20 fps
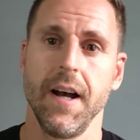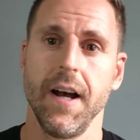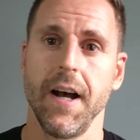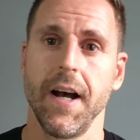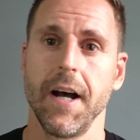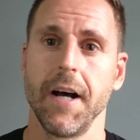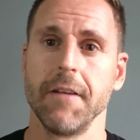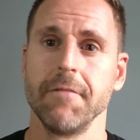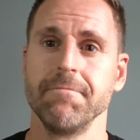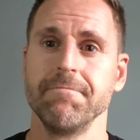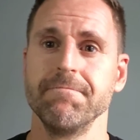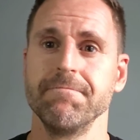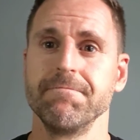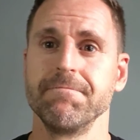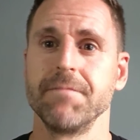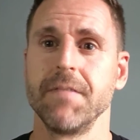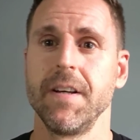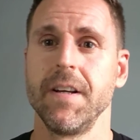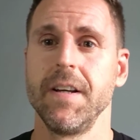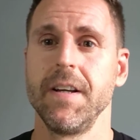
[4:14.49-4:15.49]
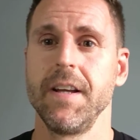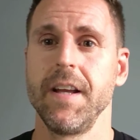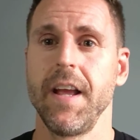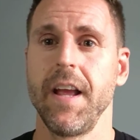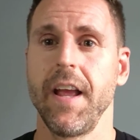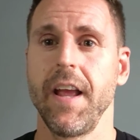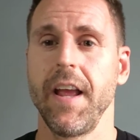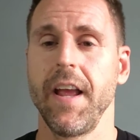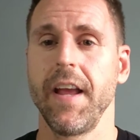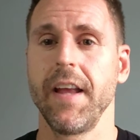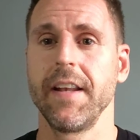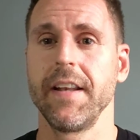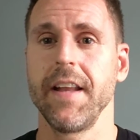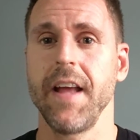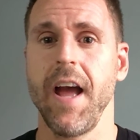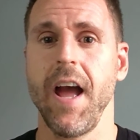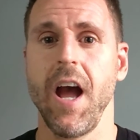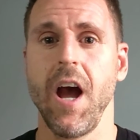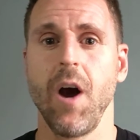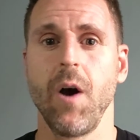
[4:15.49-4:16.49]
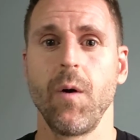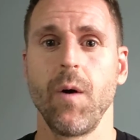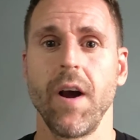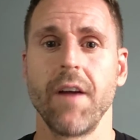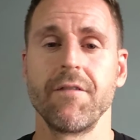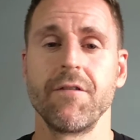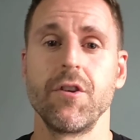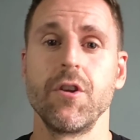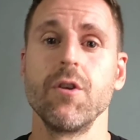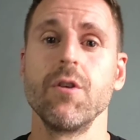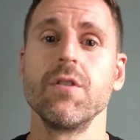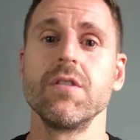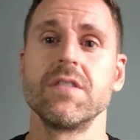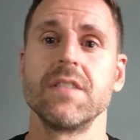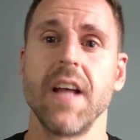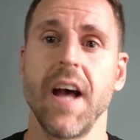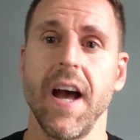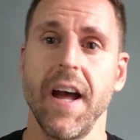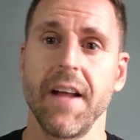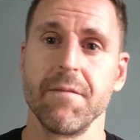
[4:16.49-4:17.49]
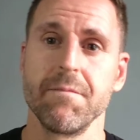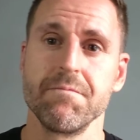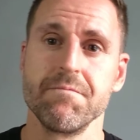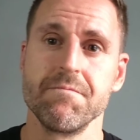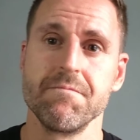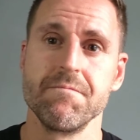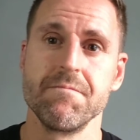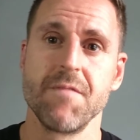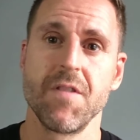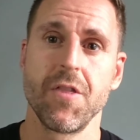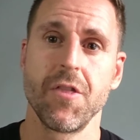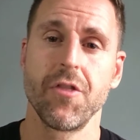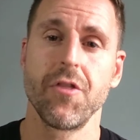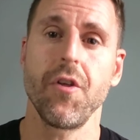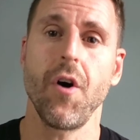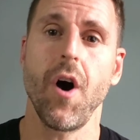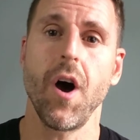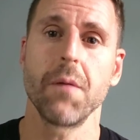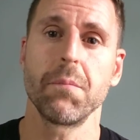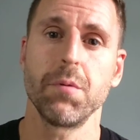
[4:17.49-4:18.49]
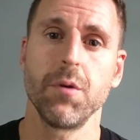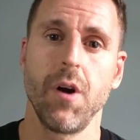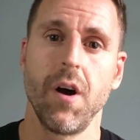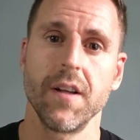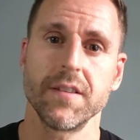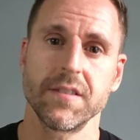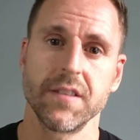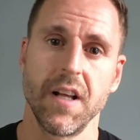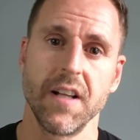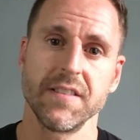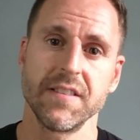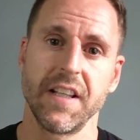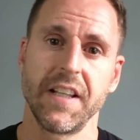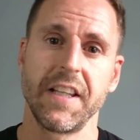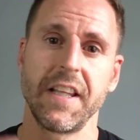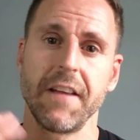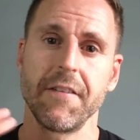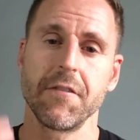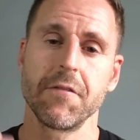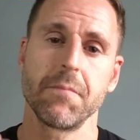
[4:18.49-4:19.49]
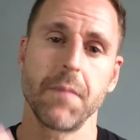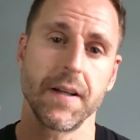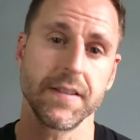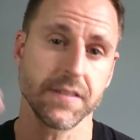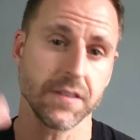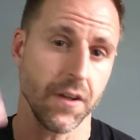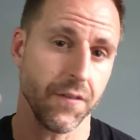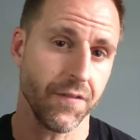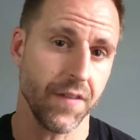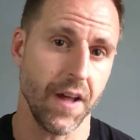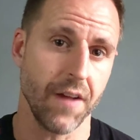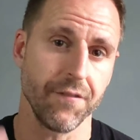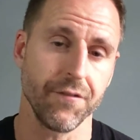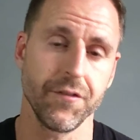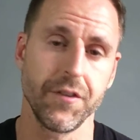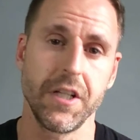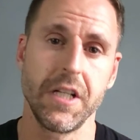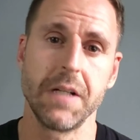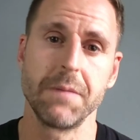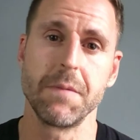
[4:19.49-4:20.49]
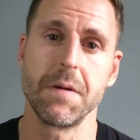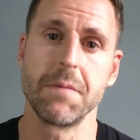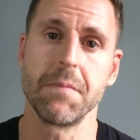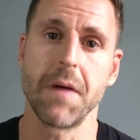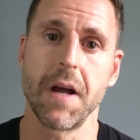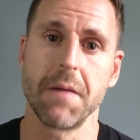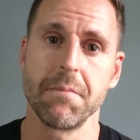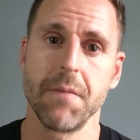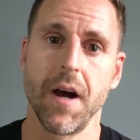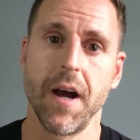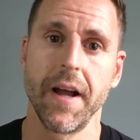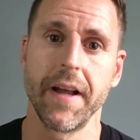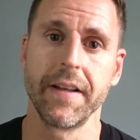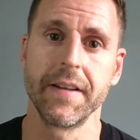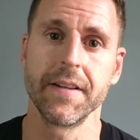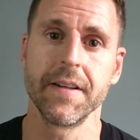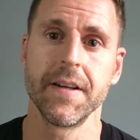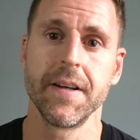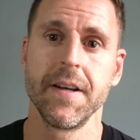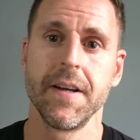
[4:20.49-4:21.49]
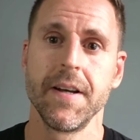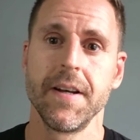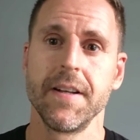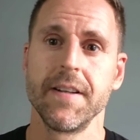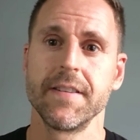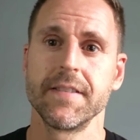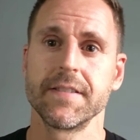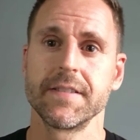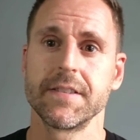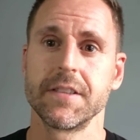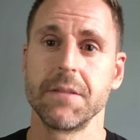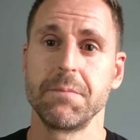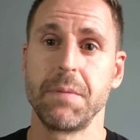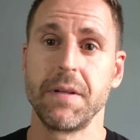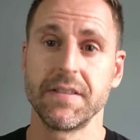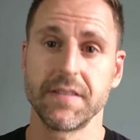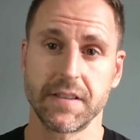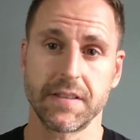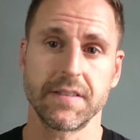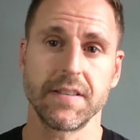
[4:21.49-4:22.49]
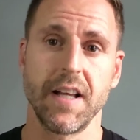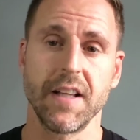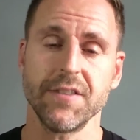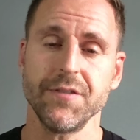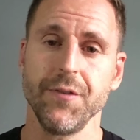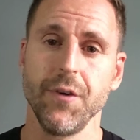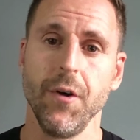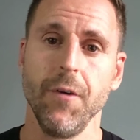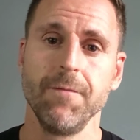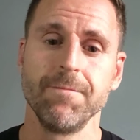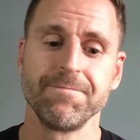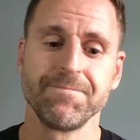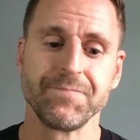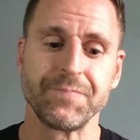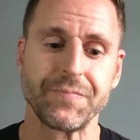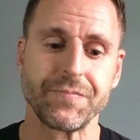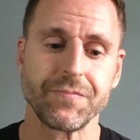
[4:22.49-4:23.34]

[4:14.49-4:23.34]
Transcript: um, and how I've used that thought process and given myself that freedom in my mind to be successful.